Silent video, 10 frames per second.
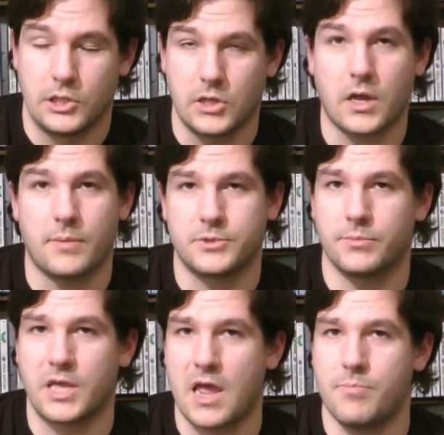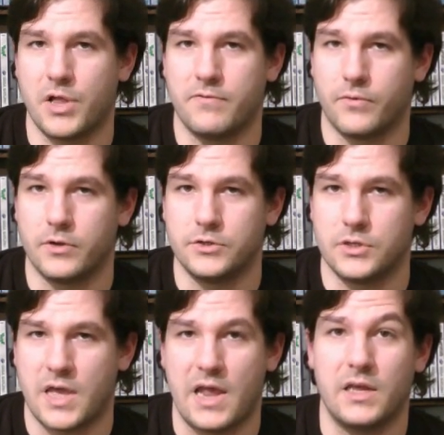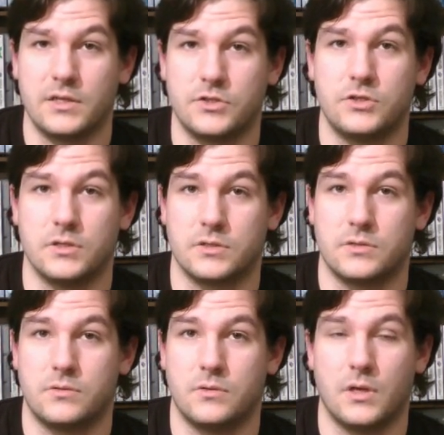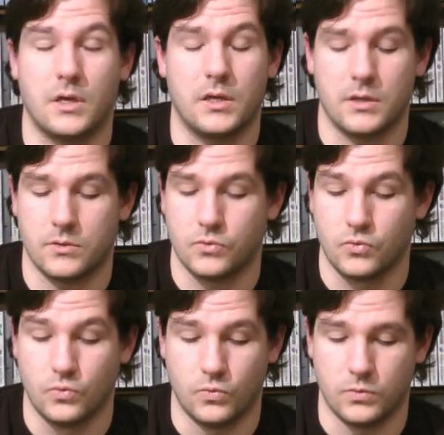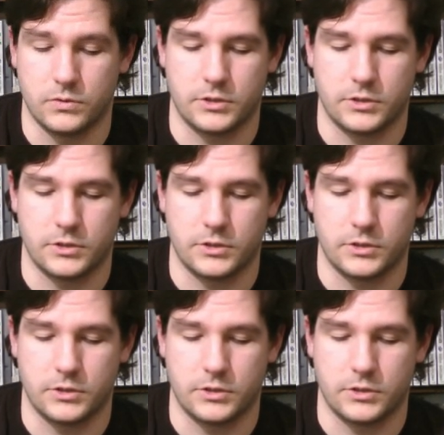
Look up some gameplay footage of that. It's just... ooh.